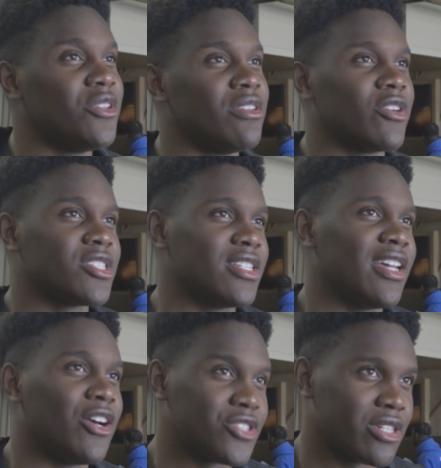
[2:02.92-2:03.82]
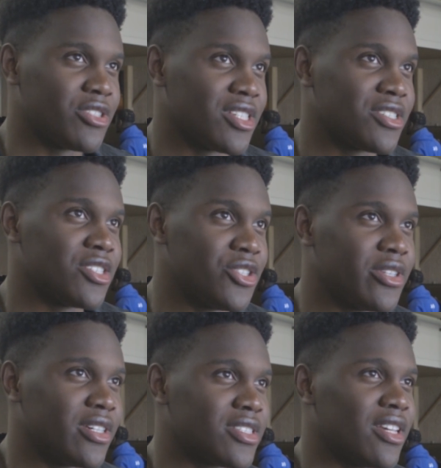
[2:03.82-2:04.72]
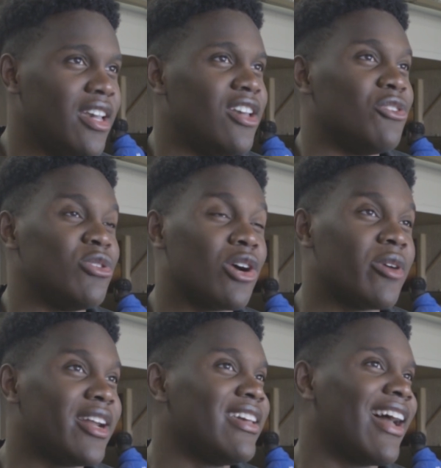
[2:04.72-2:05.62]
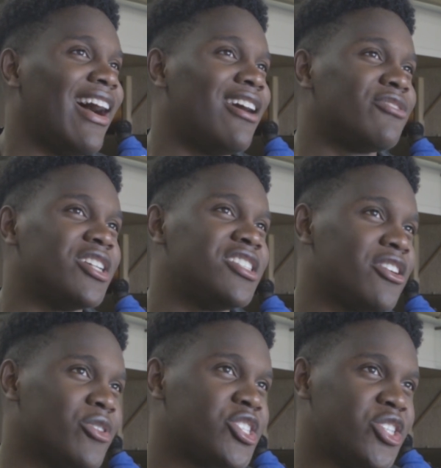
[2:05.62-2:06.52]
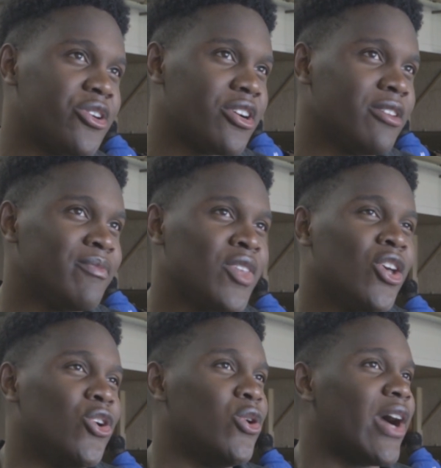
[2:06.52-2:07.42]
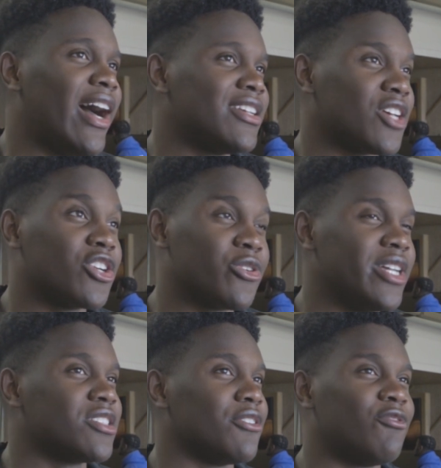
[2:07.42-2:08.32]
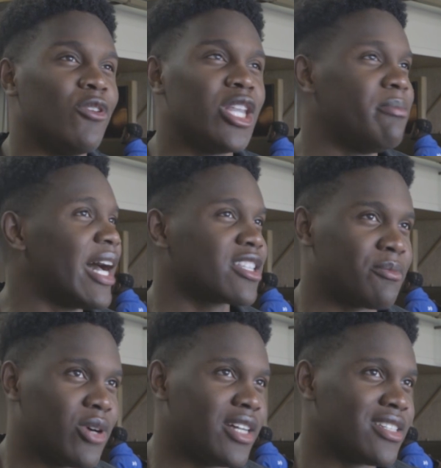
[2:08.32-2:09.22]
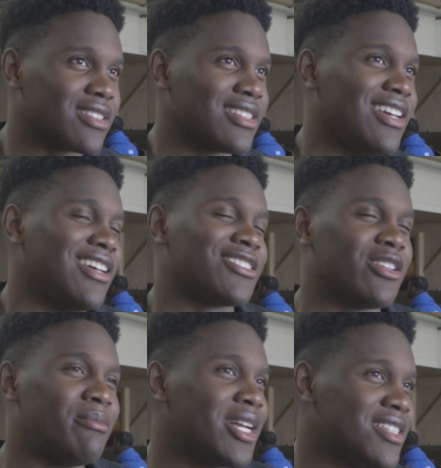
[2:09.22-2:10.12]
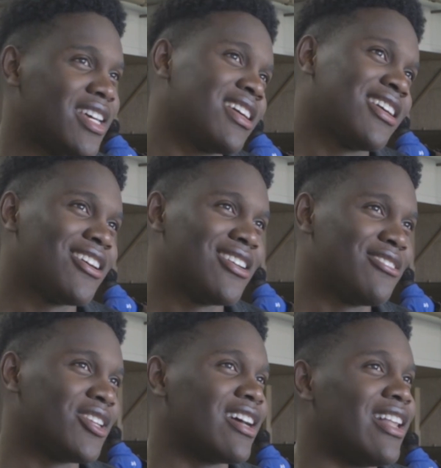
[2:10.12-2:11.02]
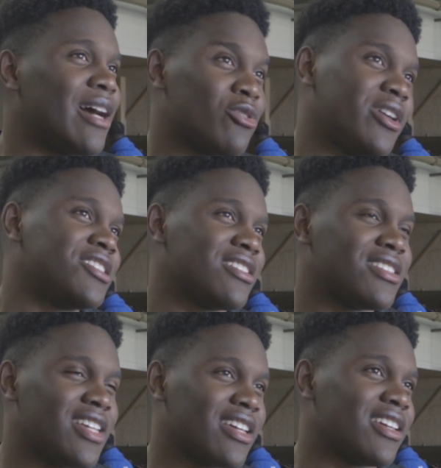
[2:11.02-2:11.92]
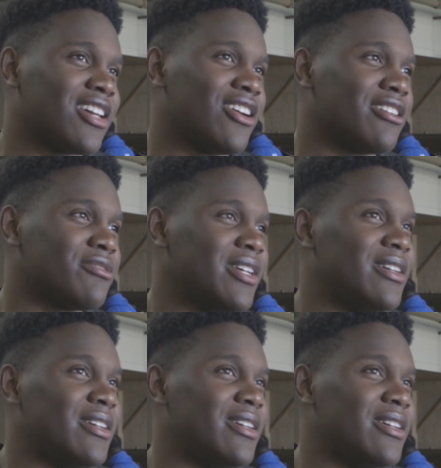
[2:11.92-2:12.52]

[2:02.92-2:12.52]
University Health Services to do this. We already have a generous donor who has agreed to fully back the project. So the money's taken care of, the collaboration is taken care of.